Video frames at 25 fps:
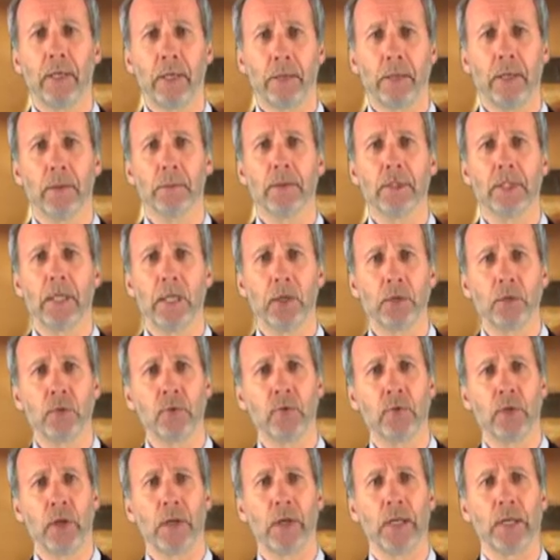themselves
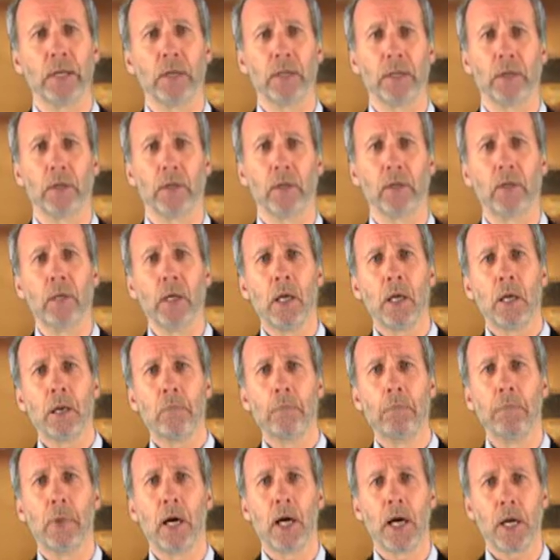very little
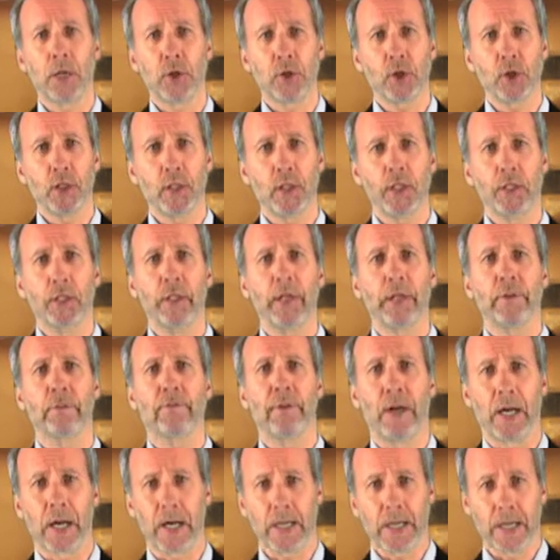margin in their
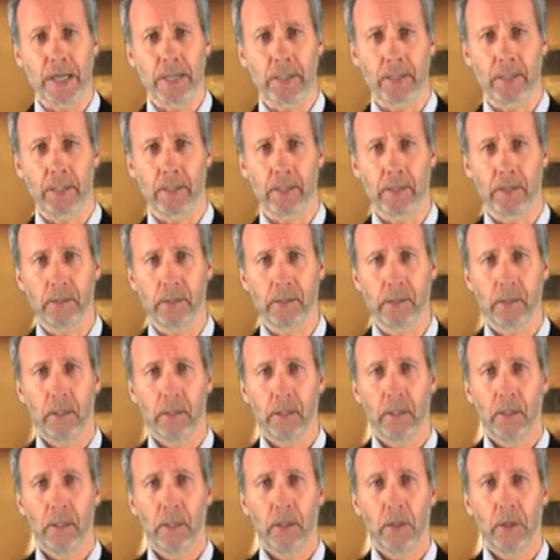finances
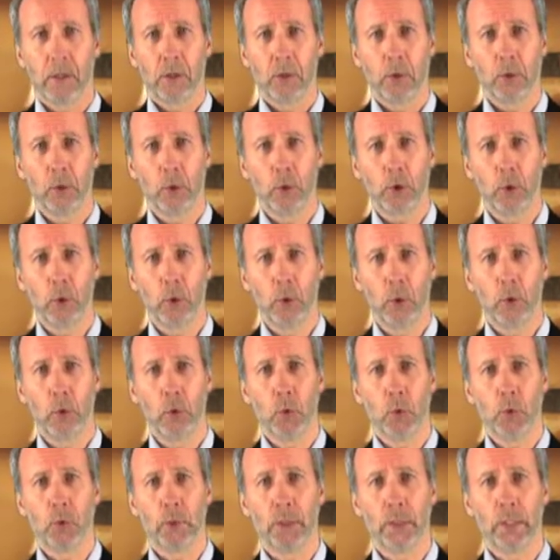
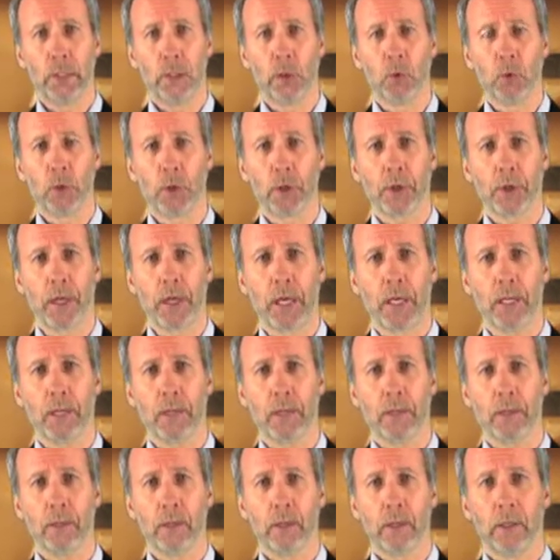to deal with
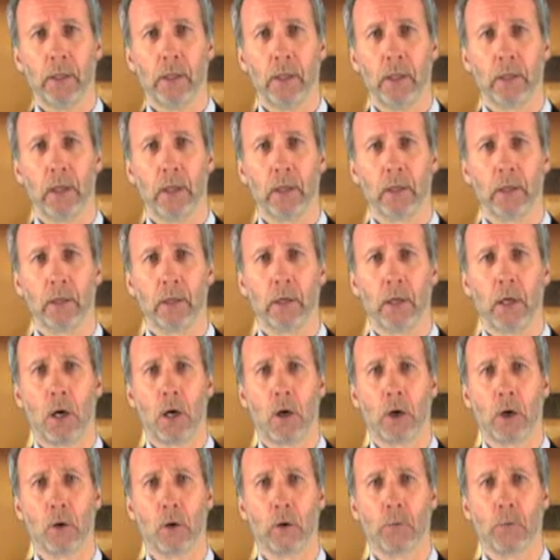a
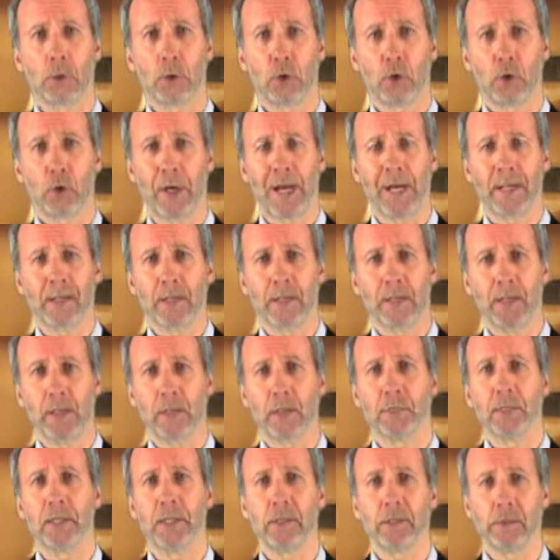long, protracted,
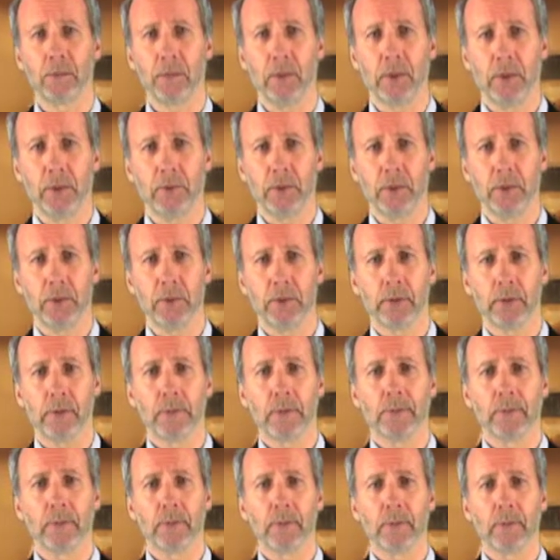expensive dispute.
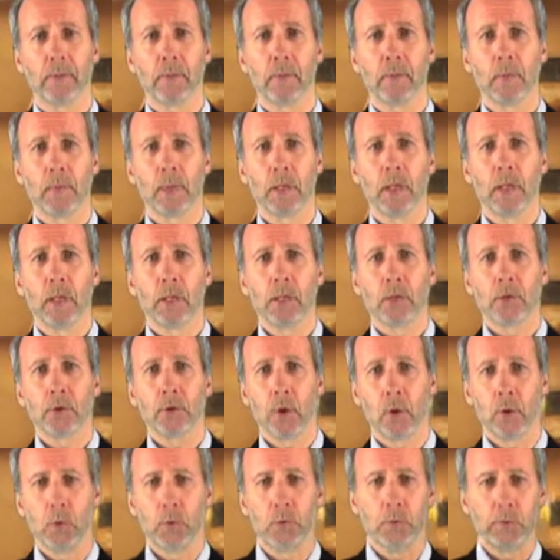
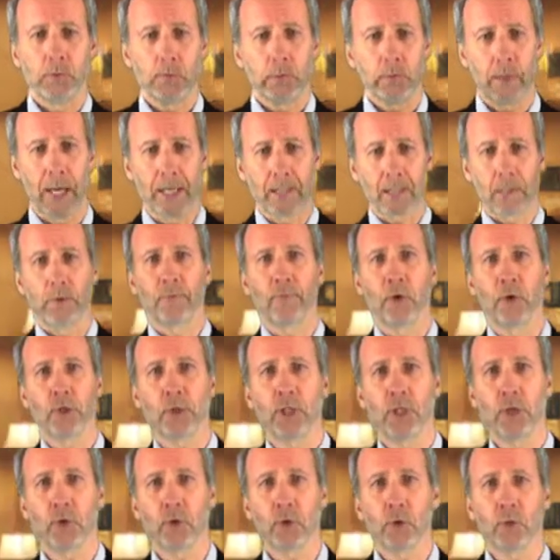So that's the
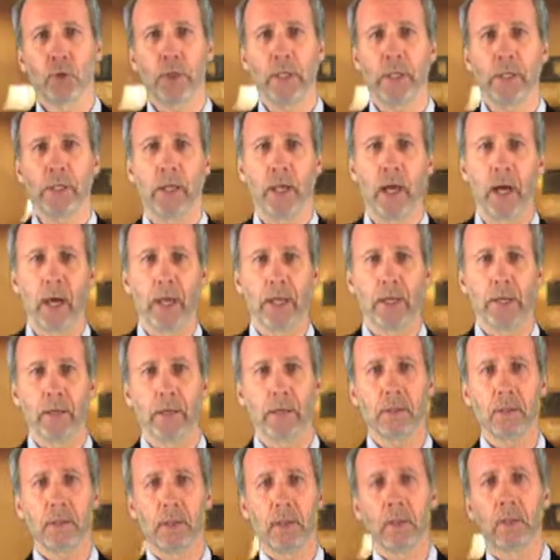first industry that I
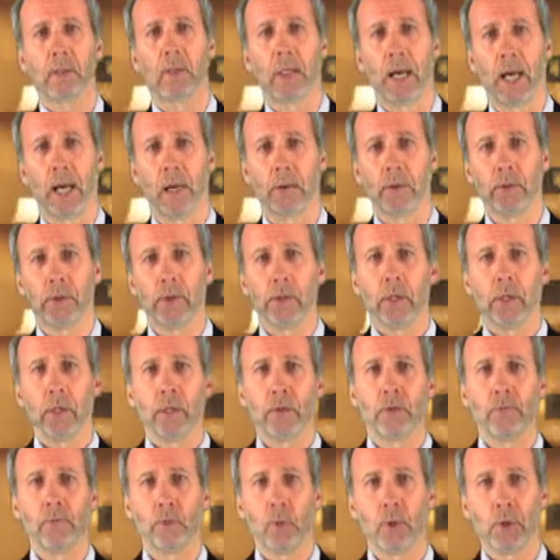single out
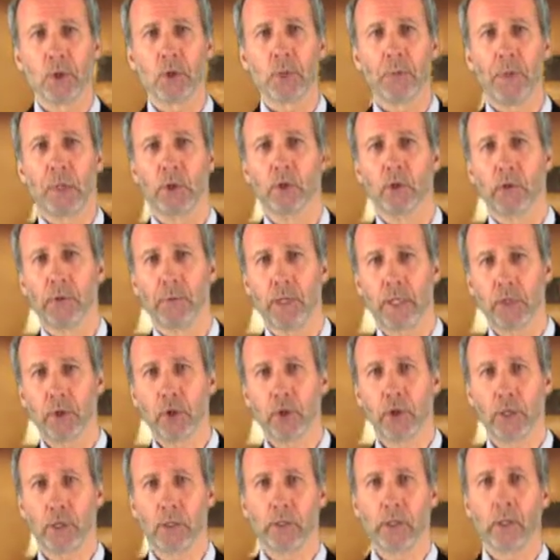for special
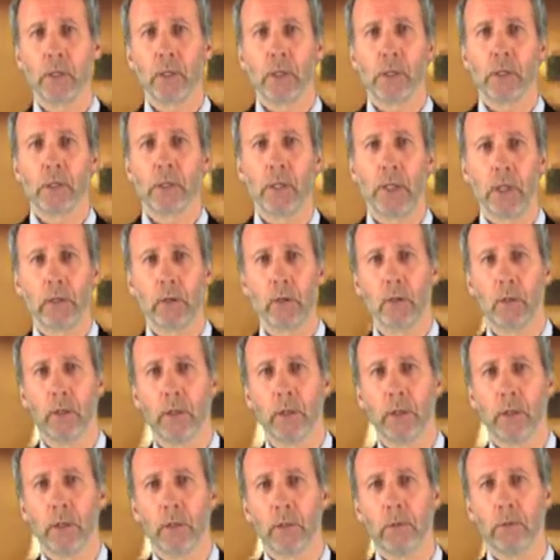mention that
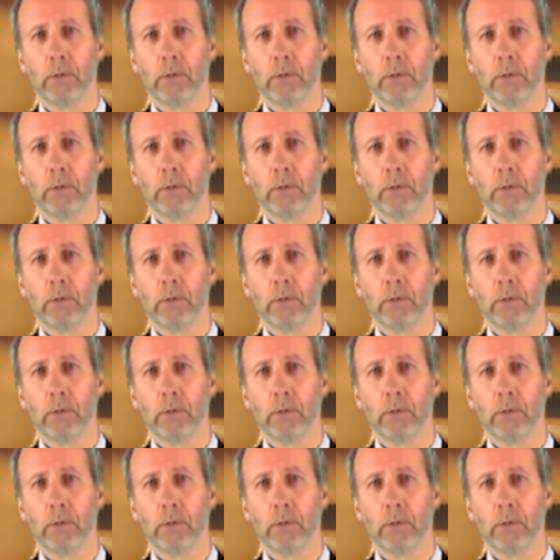could